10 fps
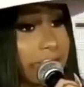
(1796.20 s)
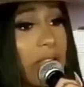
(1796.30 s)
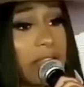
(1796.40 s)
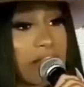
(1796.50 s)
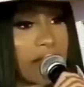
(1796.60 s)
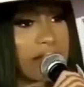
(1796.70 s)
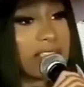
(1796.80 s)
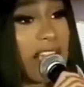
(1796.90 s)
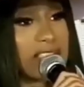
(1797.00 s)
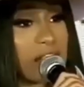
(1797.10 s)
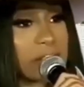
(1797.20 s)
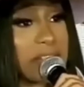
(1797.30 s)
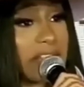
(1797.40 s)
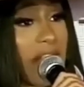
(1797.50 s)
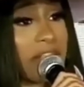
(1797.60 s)
Because that's something
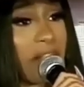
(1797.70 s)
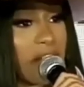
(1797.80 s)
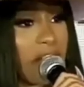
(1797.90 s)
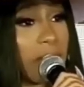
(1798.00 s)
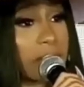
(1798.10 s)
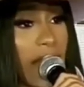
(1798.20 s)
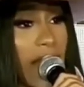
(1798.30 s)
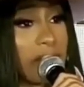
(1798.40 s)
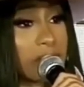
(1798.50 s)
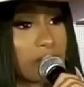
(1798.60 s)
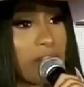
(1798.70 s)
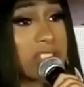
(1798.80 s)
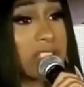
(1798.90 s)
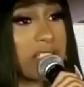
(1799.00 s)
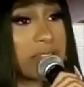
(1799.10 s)
that that
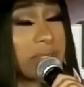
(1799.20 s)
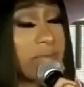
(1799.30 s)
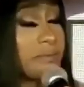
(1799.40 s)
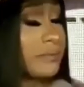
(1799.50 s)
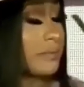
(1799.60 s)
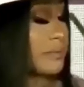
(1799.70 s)
trusting these, when